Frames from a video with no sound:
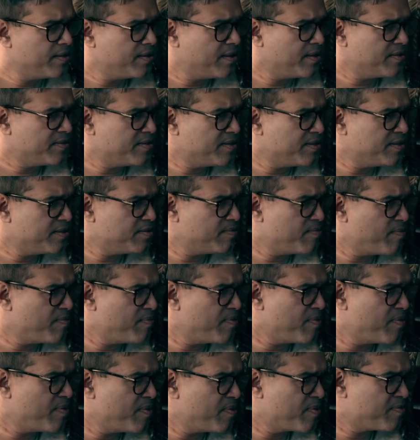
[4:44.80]
Does
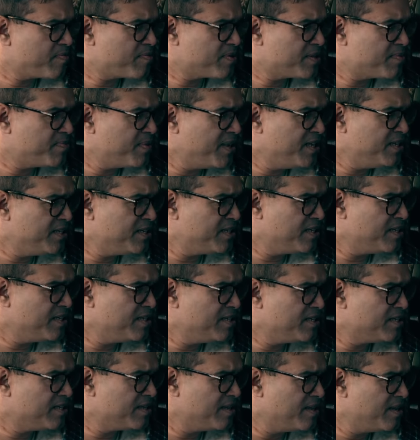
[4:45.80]
the
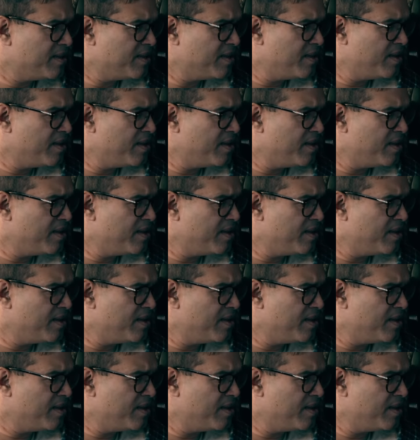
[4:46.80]
species